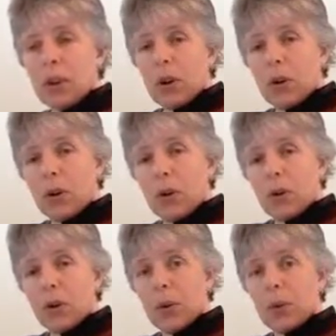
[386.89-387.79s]

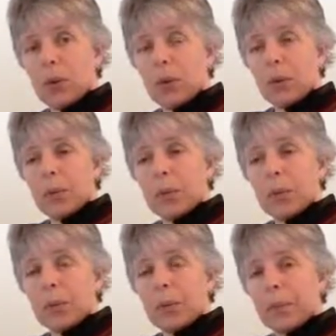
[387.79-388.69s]

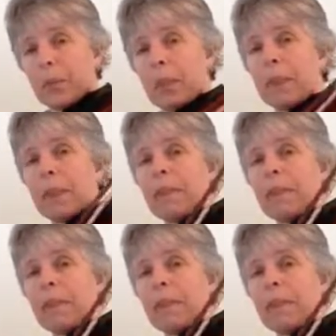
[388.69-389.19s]
Home.